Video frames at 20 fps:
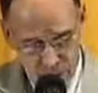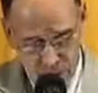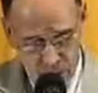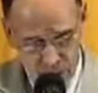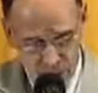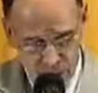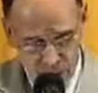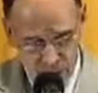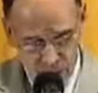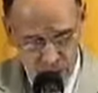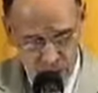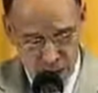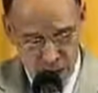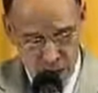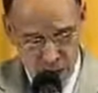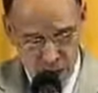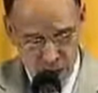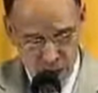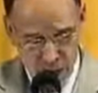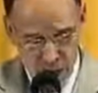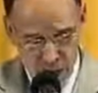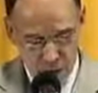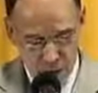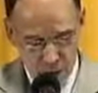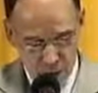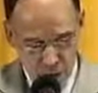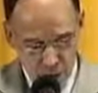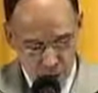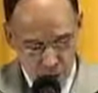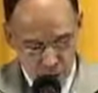But here in
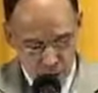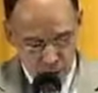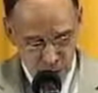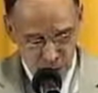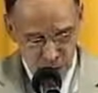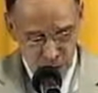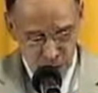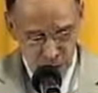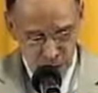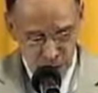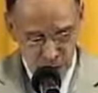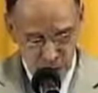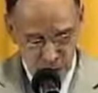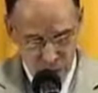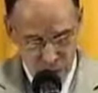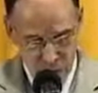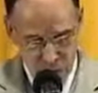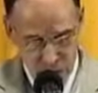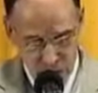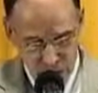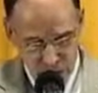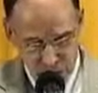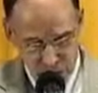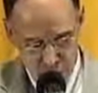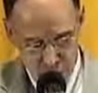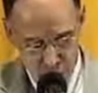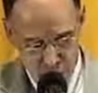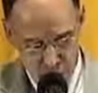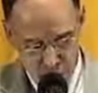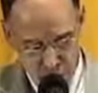Thessalonians, it talks about they rejected
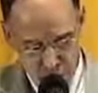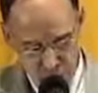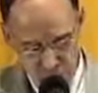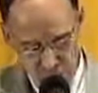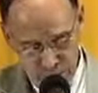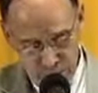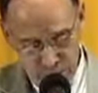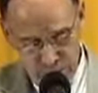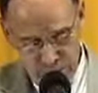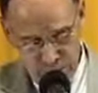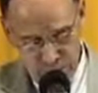the truth.